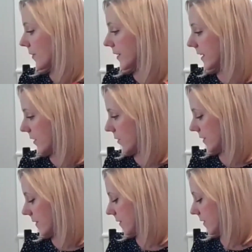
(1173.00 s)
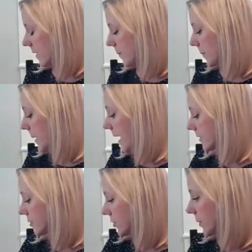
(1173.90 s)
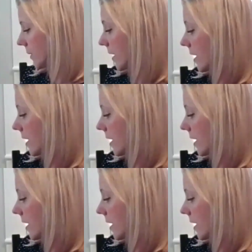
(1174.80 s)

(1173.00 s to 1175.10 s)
for the kiddos and their summer pack too.